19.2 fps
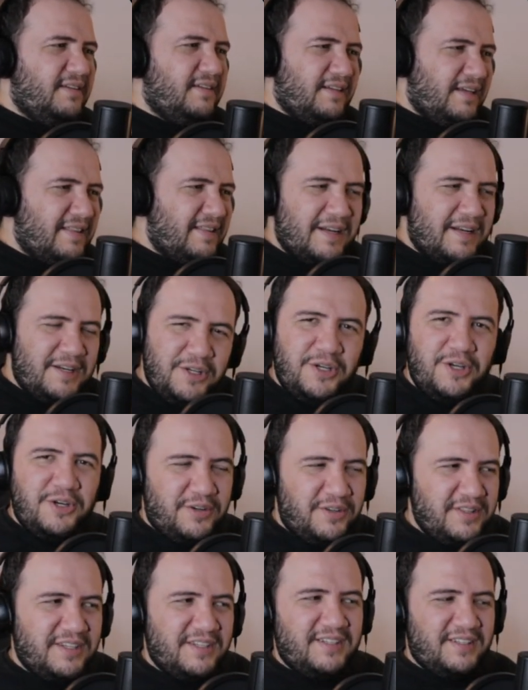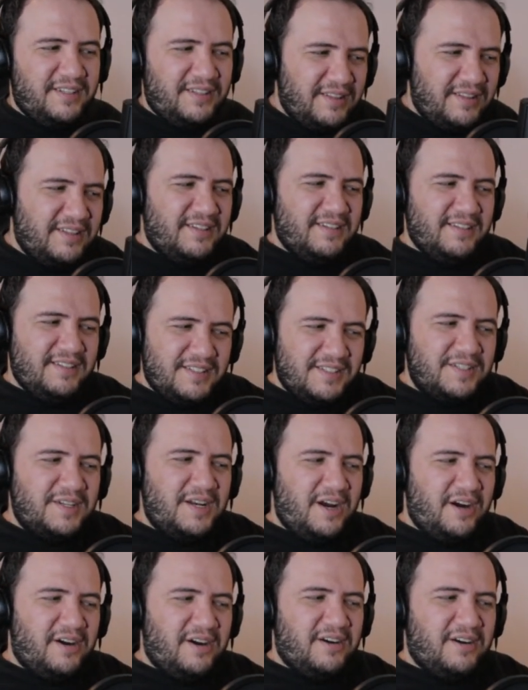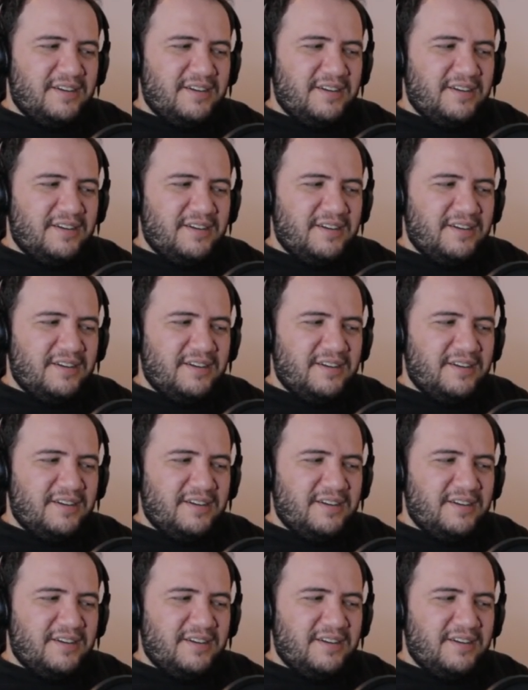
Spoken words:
then you hear the snare.